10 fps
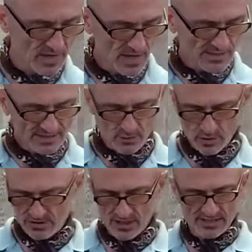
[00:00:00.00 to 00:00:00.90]
So we're
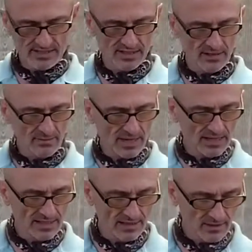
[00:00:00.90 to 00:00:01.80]
just little by
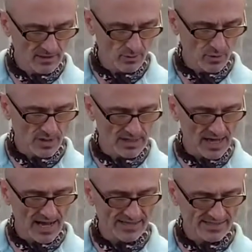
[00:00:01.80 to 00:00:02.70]
little, we're going to
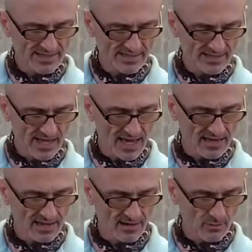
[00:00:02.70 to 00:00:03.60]
ice this cake
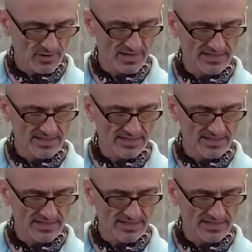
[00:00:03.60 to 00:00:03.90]
here with these